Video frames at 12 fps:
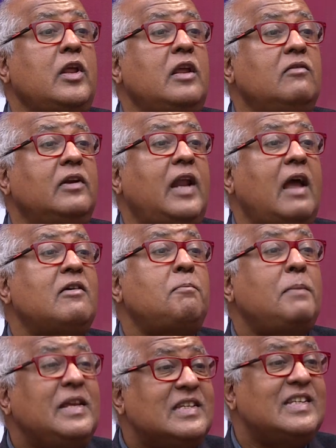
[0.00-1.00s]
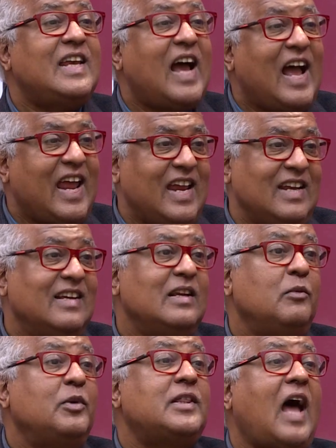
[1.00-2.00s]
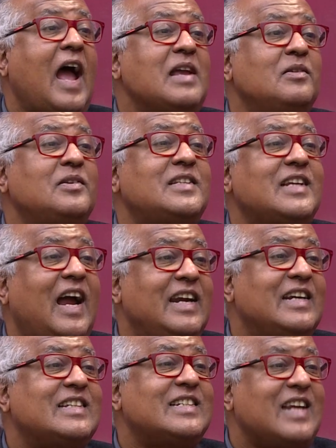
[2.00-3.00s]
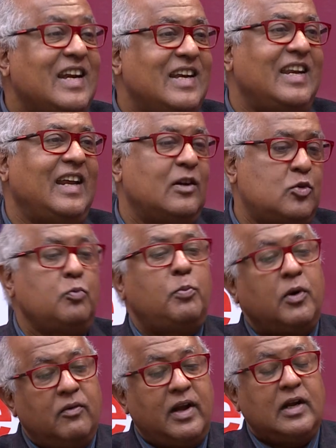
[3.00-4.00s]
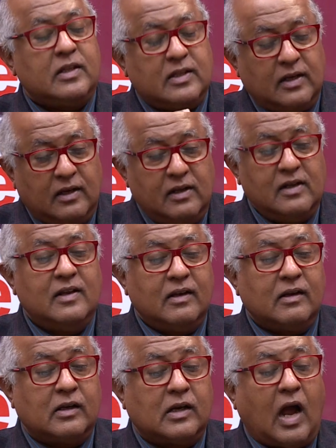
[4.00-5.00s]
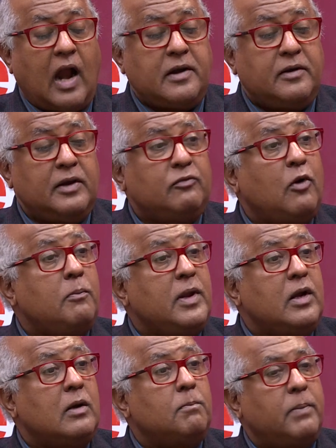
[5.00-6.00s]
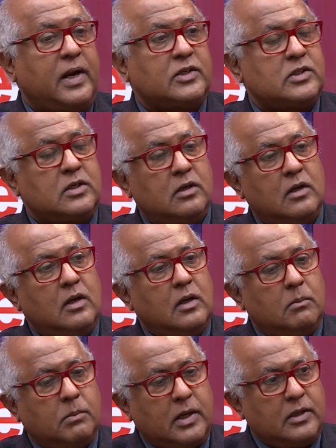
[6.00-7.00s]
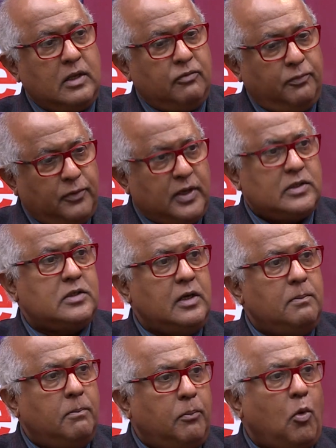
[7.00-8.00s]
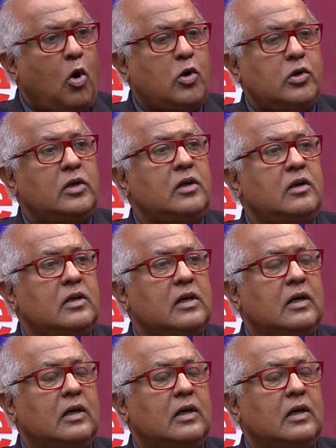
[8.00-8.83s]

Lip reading: even have a PCI with IVS guided stenting to prevent the artery from being compressed. But the first important